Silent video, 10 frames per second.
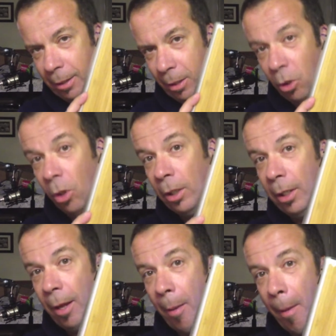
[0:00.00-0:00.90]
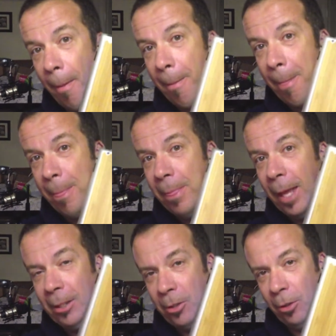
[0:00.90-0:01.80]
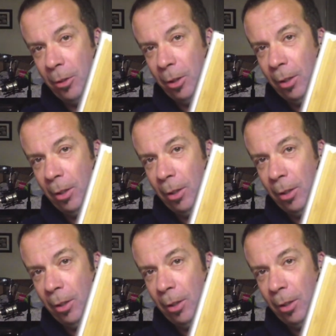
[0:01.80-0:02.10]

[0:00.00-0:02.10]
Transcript: look nicer